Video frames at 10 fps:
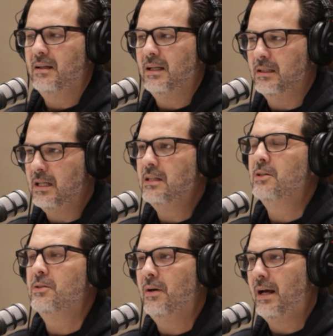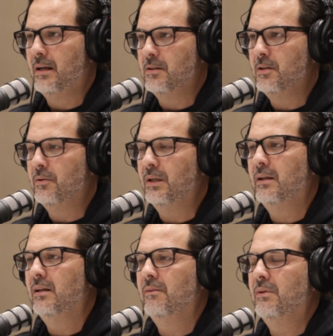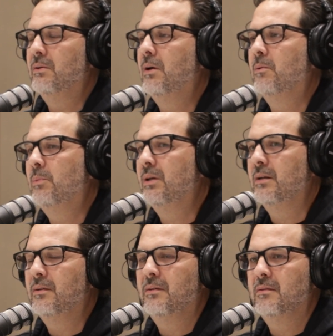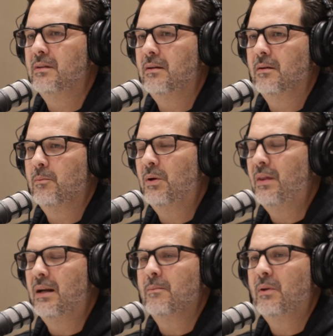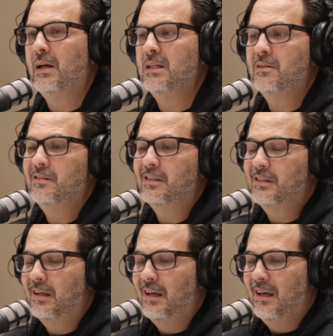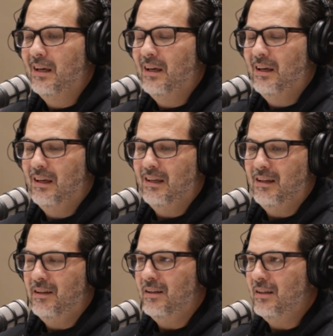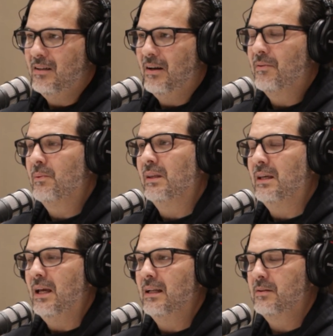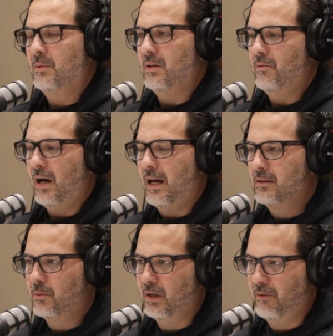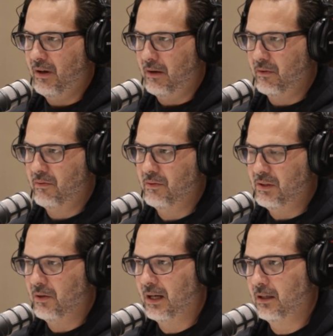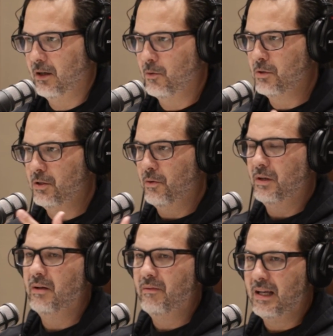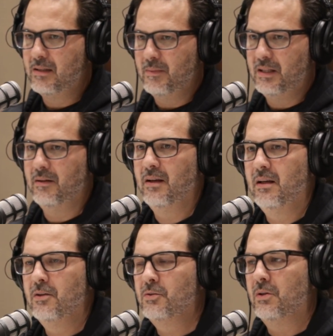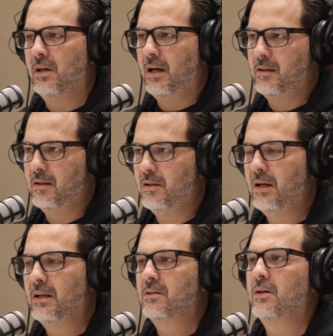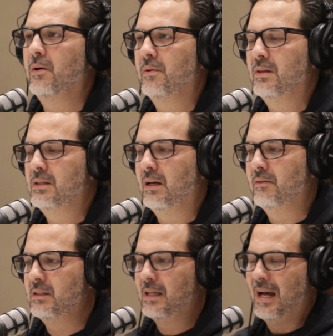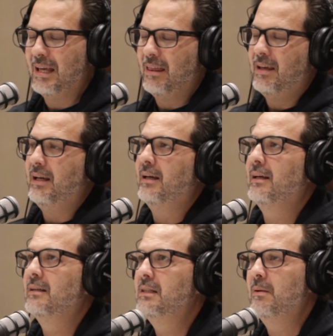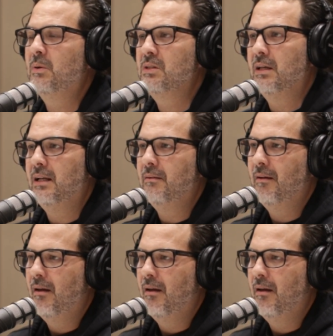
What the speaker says: It teaches you how to do it. And if you don't put that in place, you never really get to where you've got 25 or 50 grand to go to do an investment. Yeah. So you got to start with the savings. I think 10%,